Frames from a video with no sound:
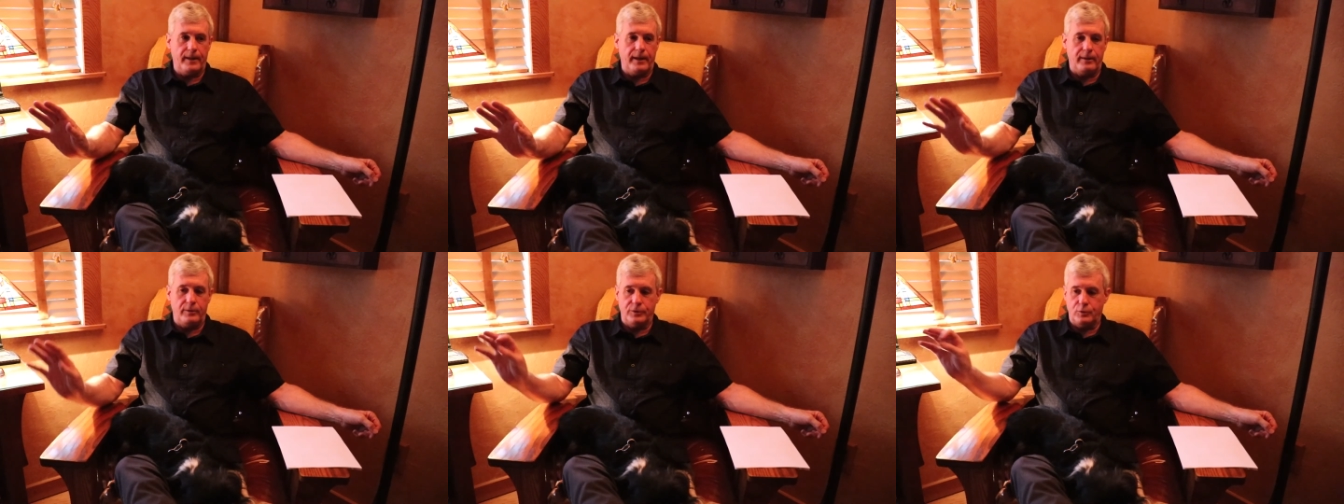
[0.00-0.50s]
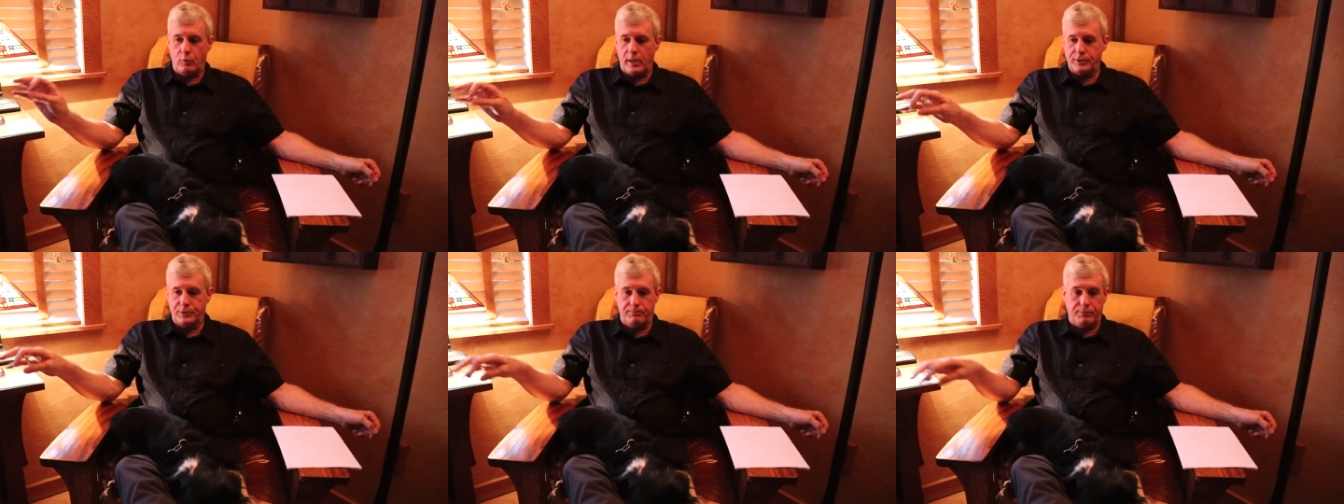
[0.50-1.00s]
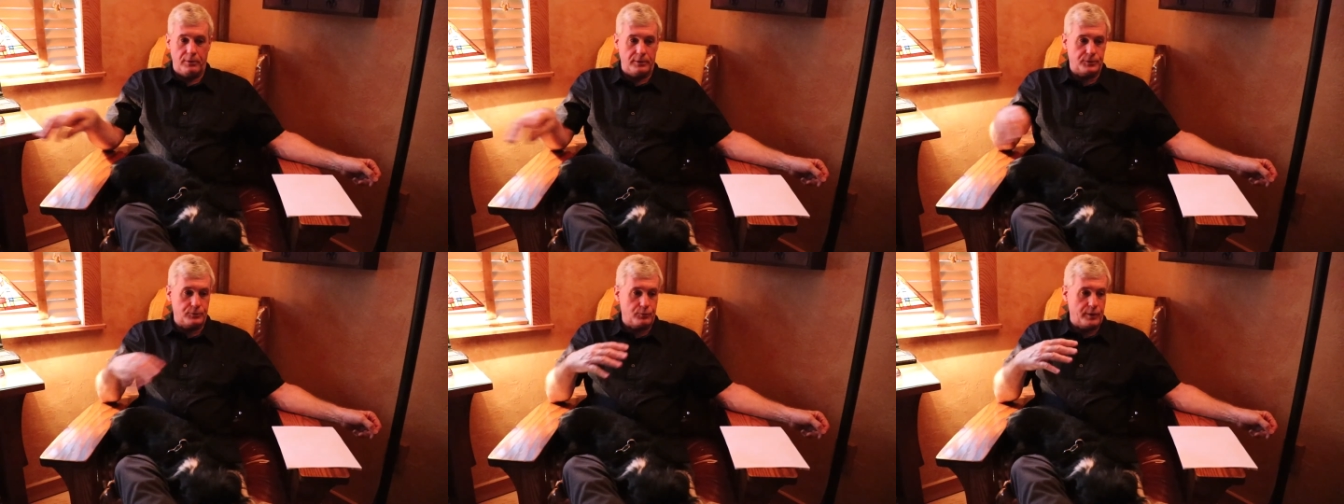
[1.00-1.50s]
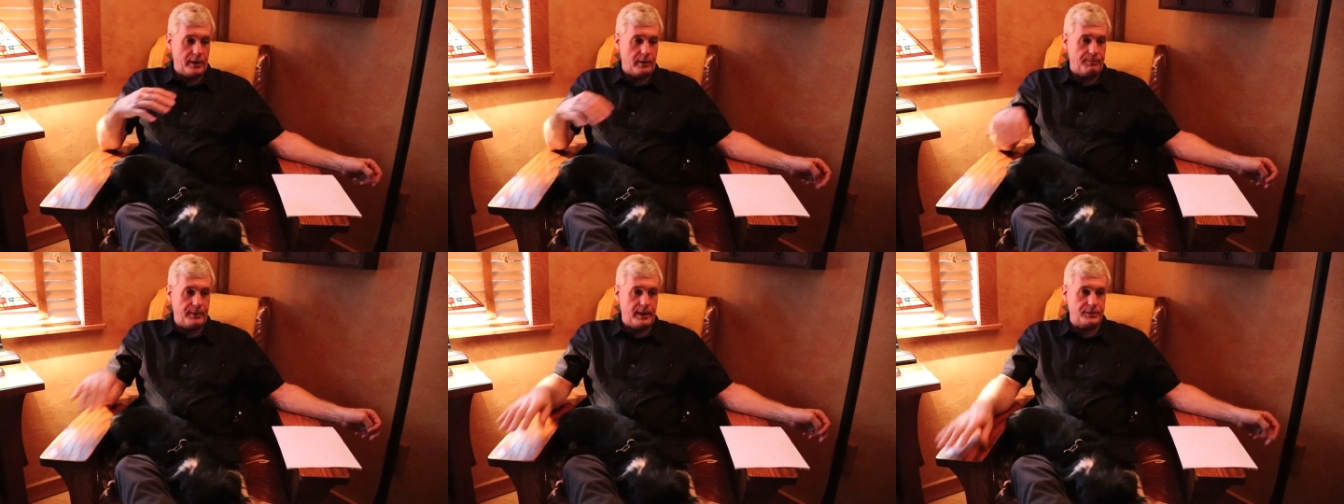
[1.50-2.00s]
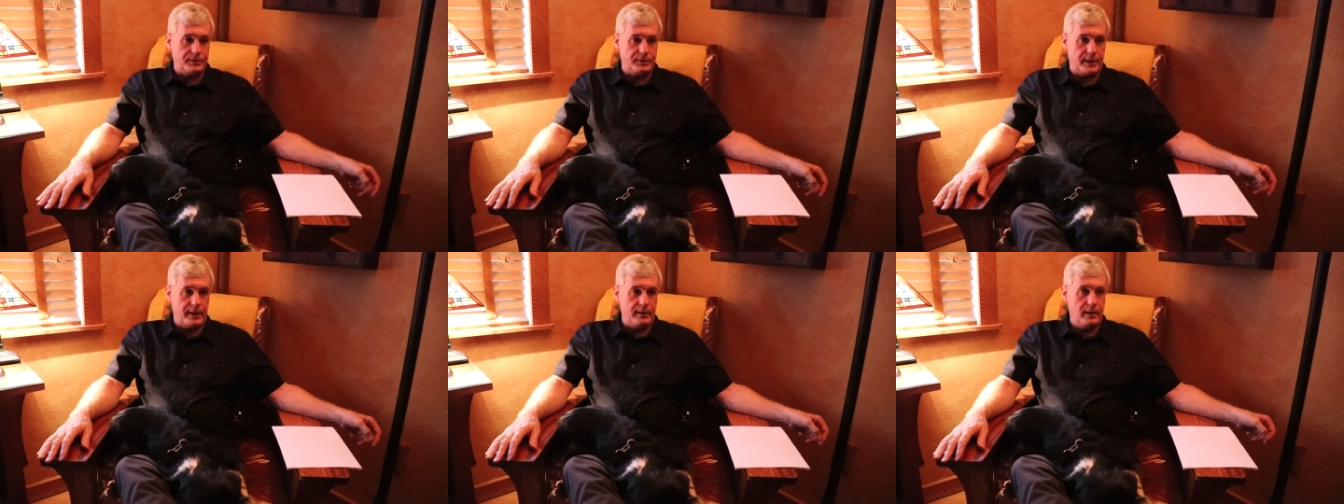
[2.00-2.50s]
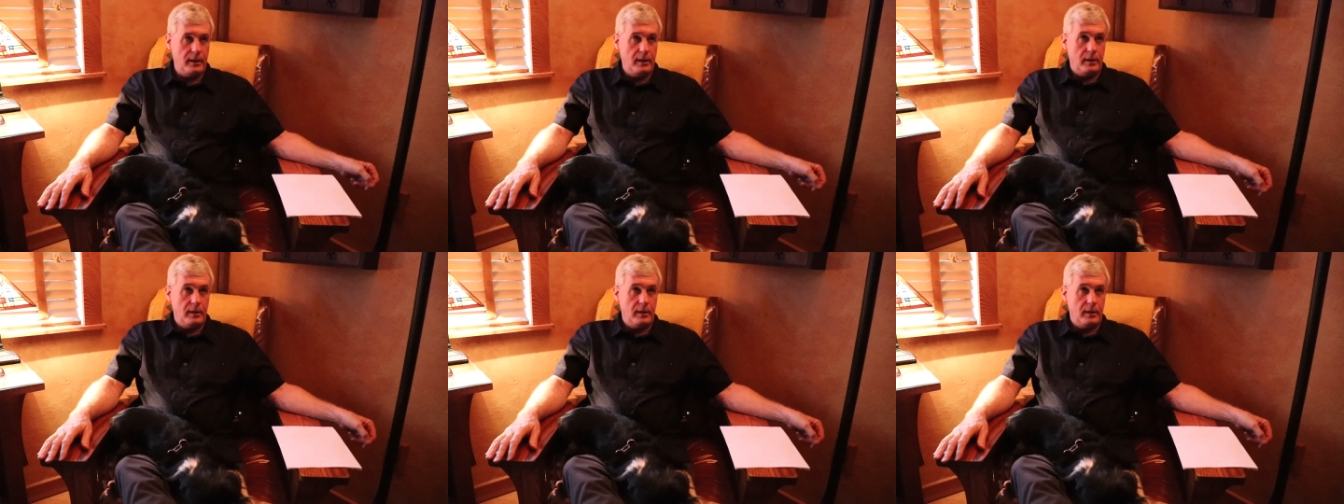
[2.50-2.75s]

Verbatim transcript: and he just watched the bullets rattle past his head.